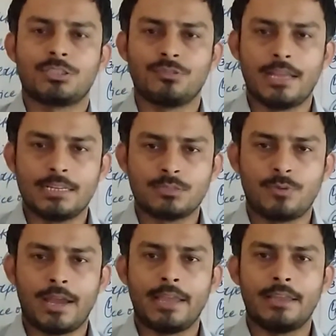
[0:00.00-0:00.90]
So that is
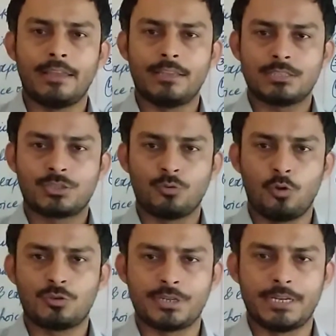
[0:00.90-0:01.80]
why
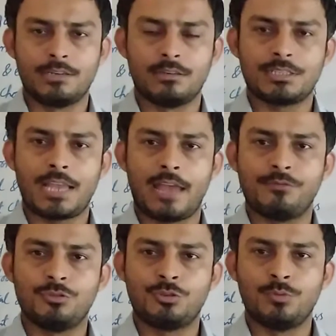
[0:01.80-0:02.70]
sole traders have
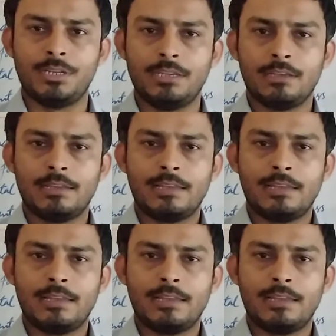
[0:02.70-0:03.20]
usually